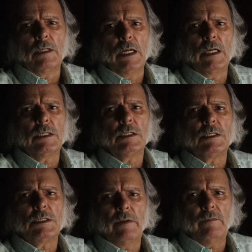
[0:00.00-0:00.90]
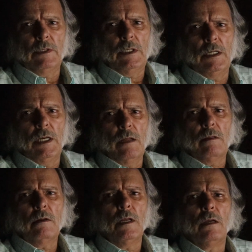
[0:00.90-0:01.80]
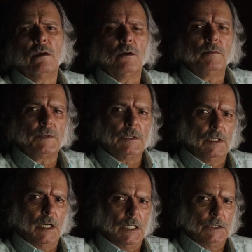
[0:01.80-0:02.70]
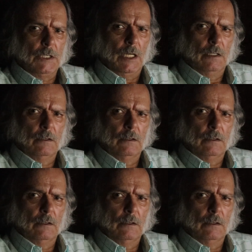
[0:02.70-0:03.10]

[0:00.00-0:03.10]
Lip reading: 117 ethnic groups in Russia,